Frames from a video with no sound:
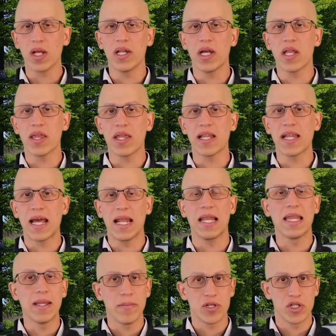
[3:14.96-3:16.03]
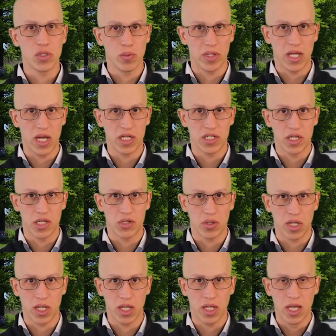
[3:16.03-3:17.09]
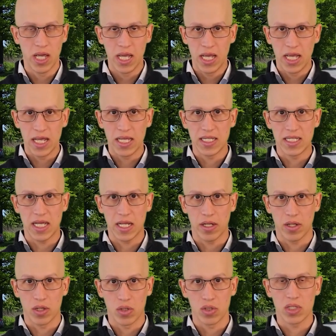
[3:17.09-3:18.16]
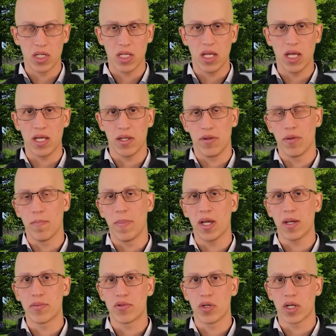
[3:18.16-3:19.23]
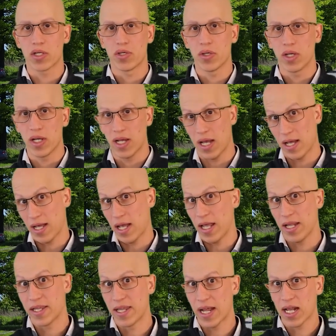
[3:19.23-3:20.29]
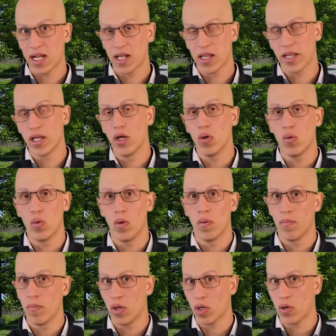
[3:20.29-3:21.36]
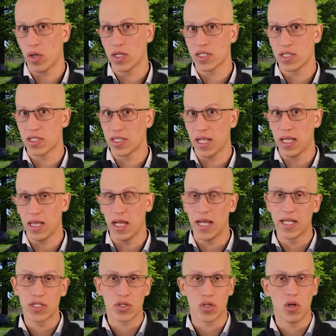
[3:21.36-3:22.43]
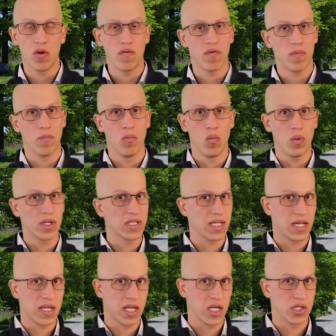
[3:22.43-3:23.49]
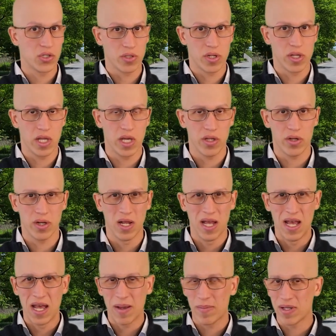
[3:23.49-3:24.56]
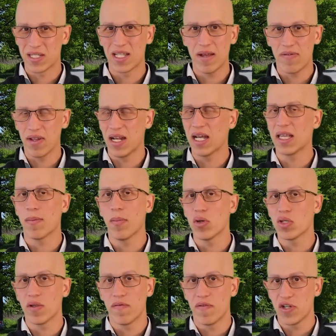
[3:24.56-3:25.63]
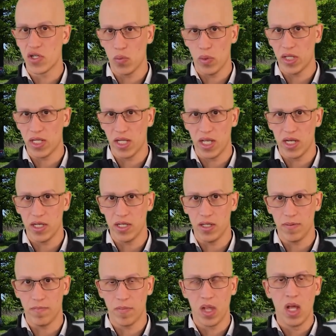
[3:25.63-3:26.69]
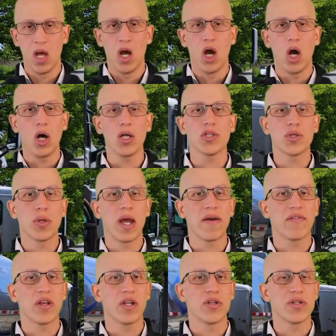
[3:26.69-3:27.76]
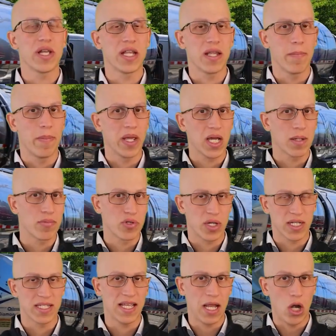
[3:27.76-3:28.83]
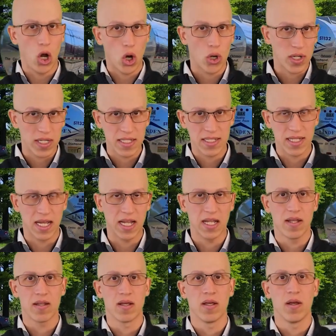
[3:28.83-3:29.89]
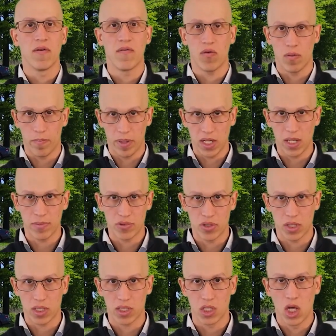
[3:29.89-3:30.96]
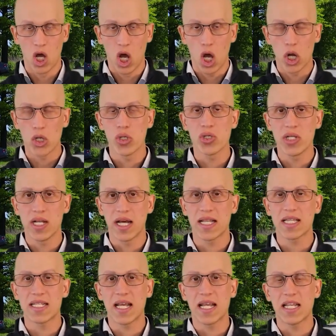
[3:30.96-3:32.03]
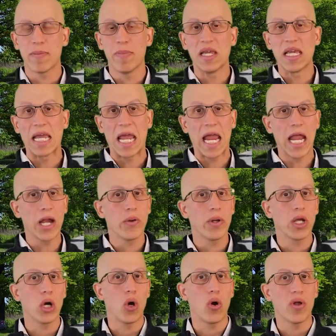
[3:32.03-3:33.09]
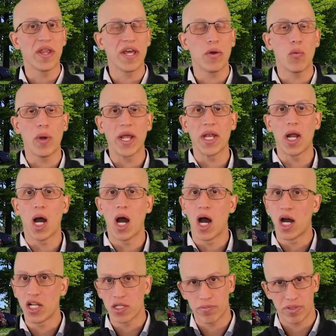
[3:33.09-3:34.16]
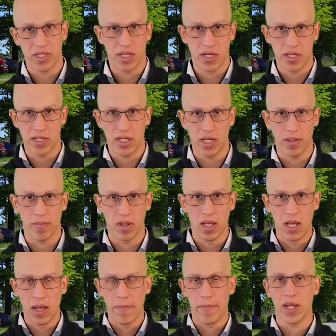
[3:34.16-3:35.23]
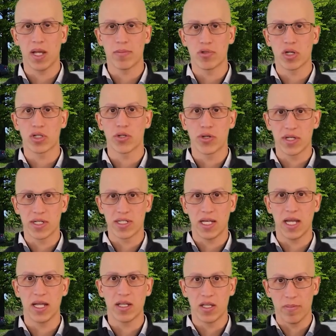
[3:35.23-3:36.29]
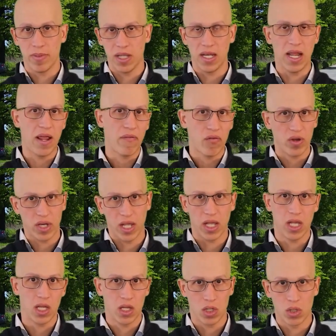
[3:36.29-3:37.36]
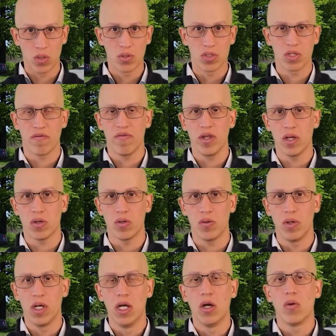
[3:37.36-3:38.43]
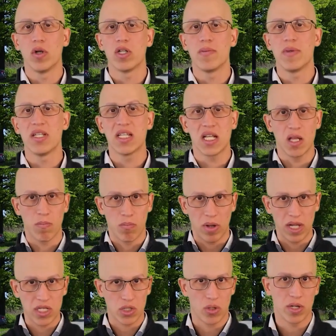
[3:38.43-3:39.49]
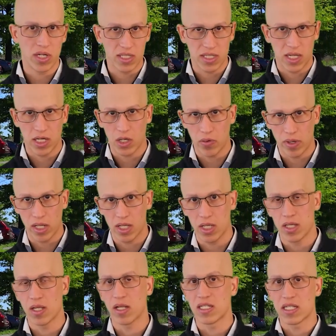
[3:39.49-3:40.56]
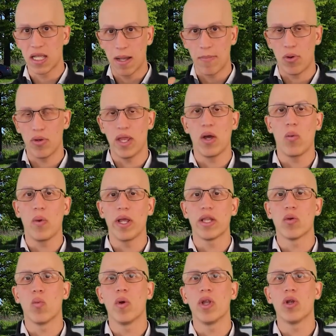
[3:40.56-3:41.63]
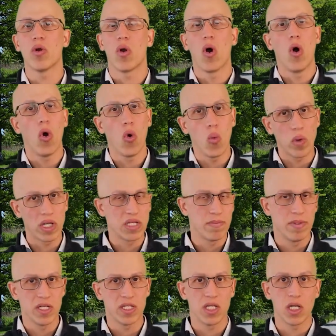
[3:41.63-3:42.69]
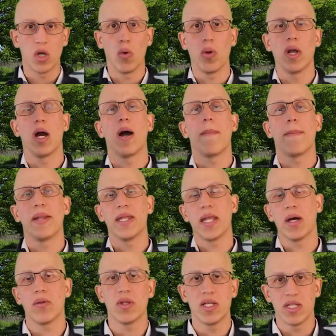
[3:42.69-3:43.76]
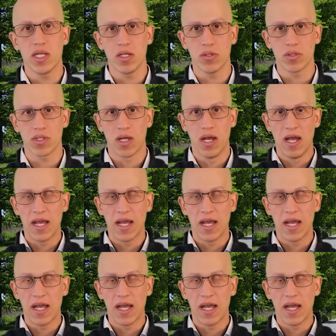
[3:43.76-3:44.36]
The other thing that limits you with hotshot trucking is that usually, yeah, you pick up trucks, you can technically go across the state lines or go from one side of the country to the other. That's definitely not the most efficient way to get it done. Also, you have to understand the pickup trucks that are designed for pickup trucks are usually not designed to be carrying all that weight 100% of the time. Pickup trucks are designed to be an everyday use vehicle, which means that the brakes aren't designed correctly to stop all that weight when you're always busy going up and down these hills.